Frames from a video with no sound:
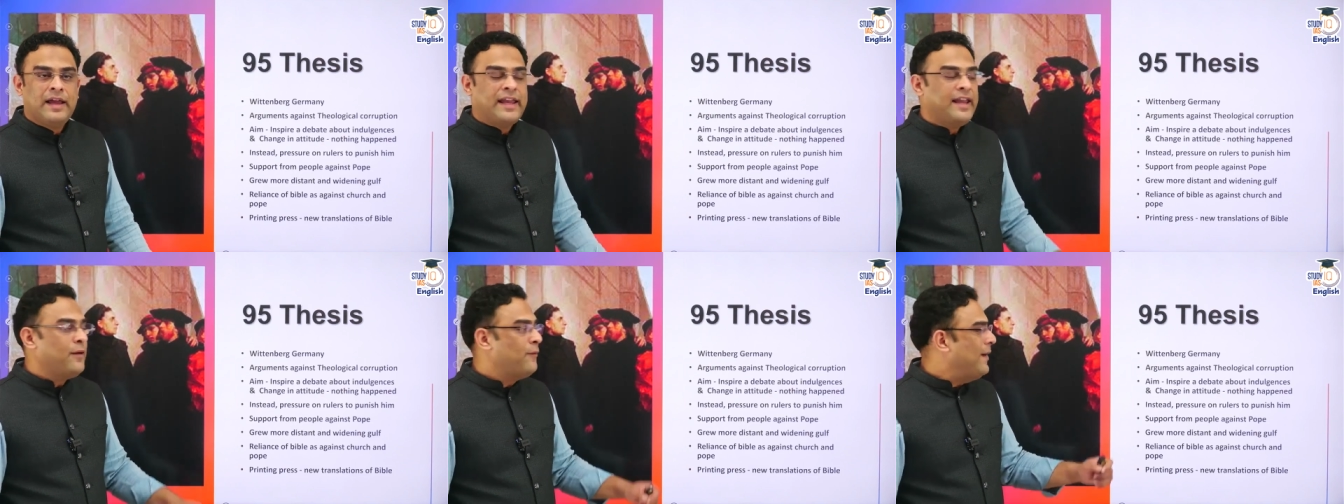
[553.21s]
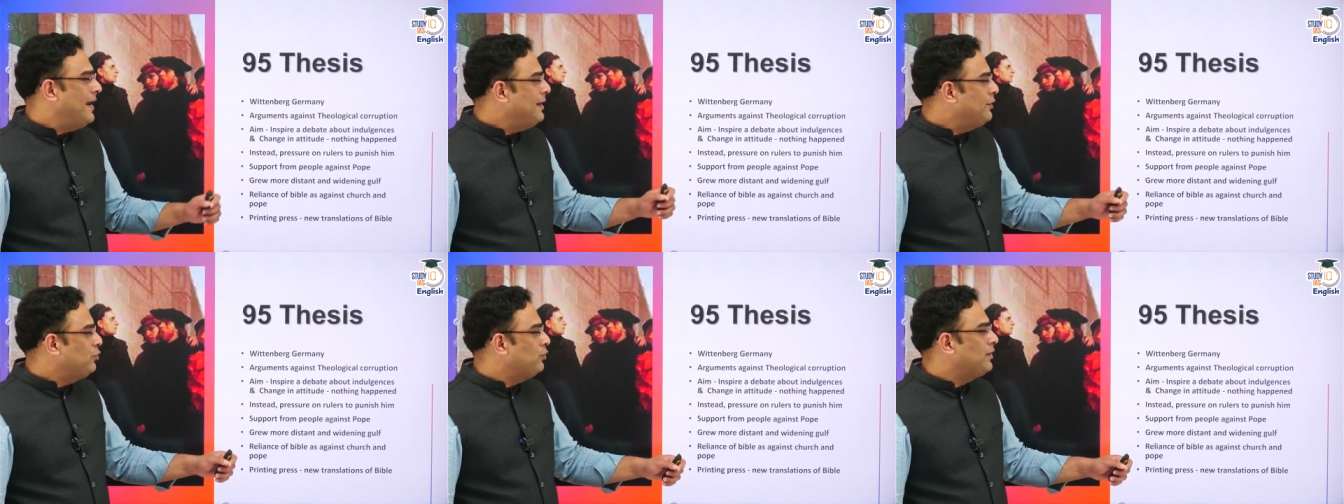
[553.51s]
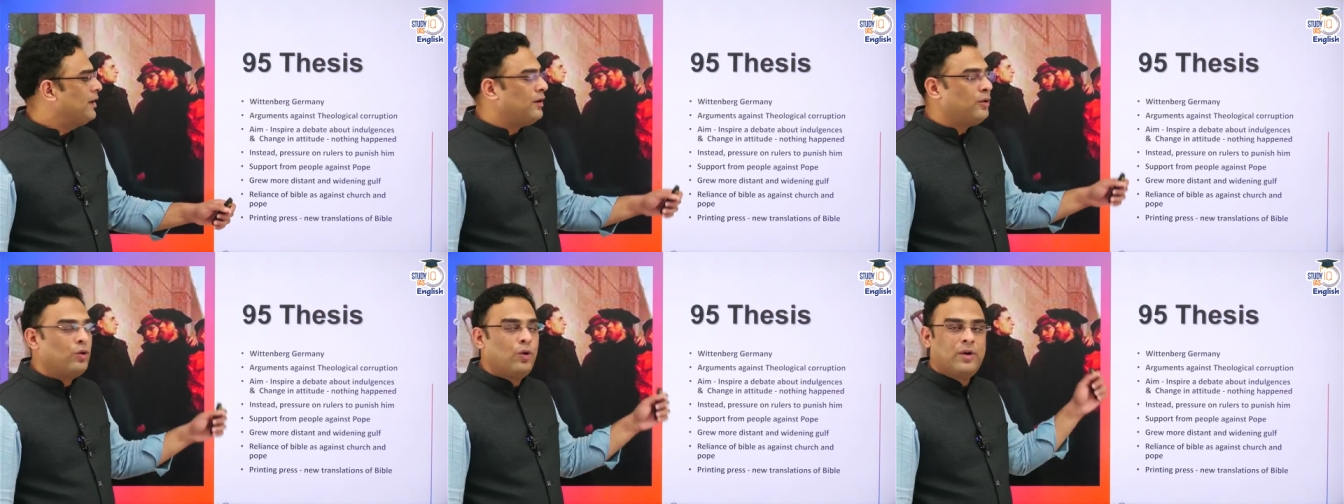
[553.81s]
He went
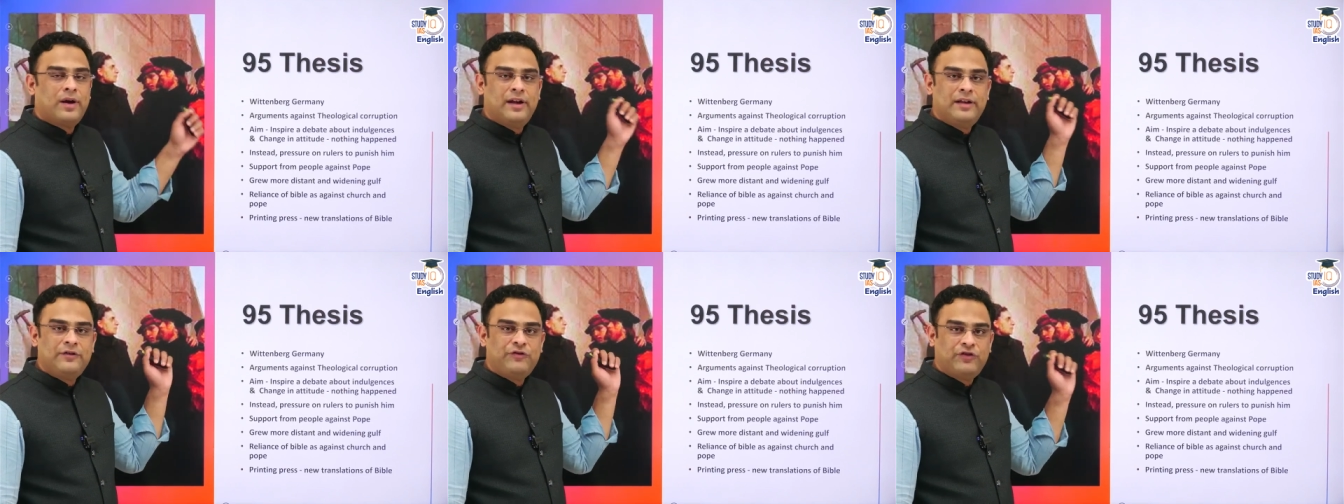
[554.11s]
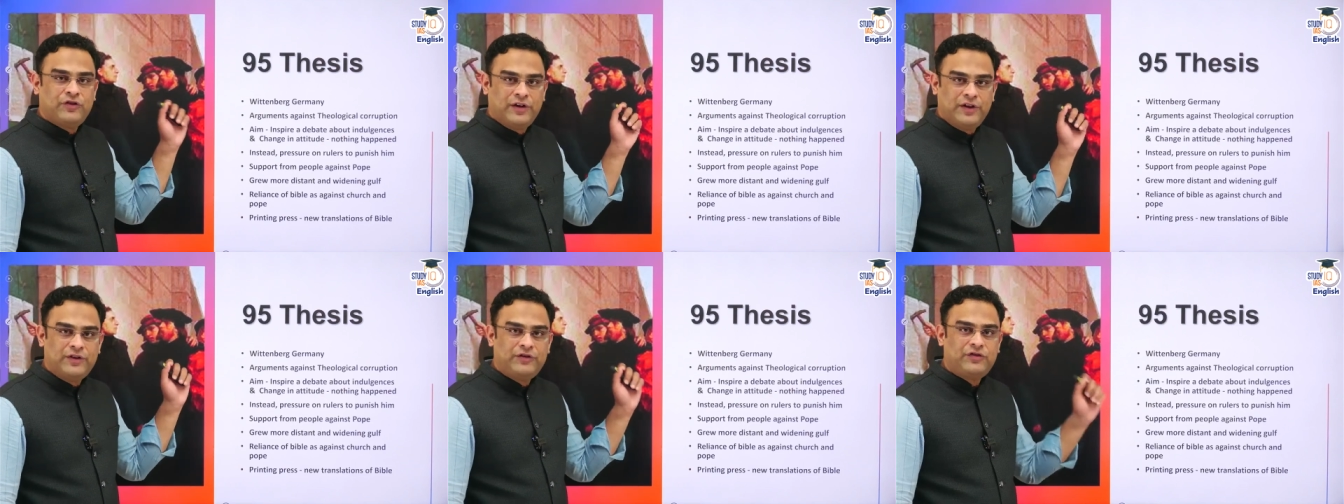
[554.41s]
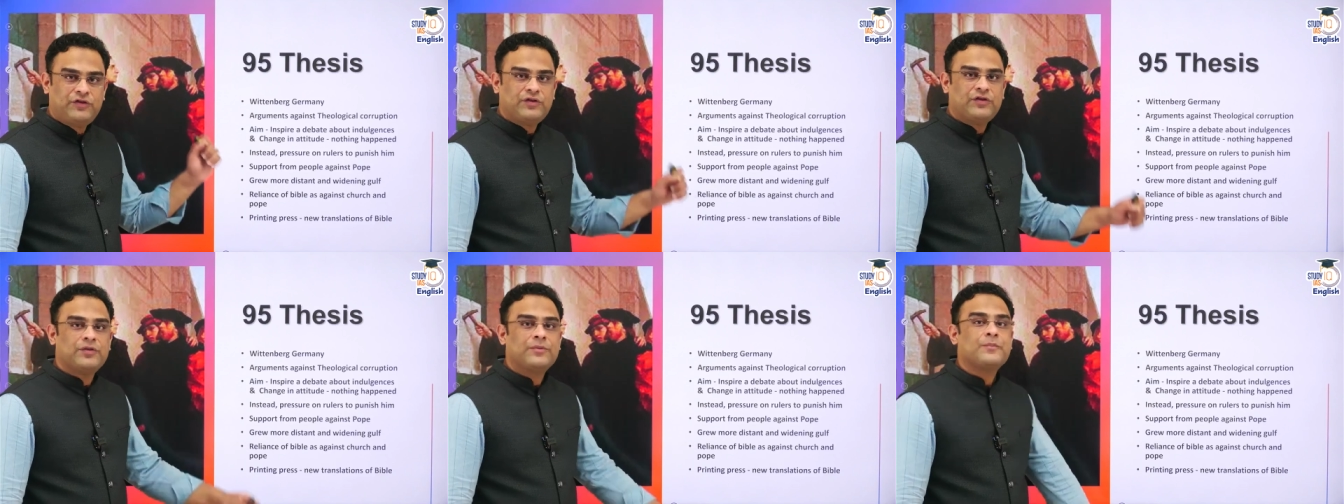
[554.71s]
to the local
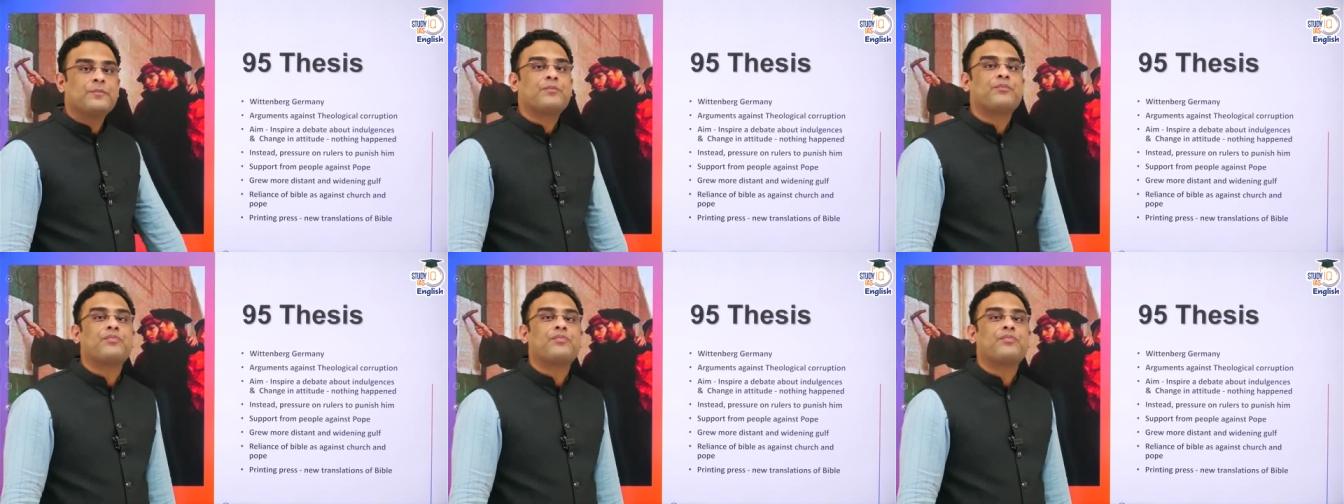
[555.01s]
church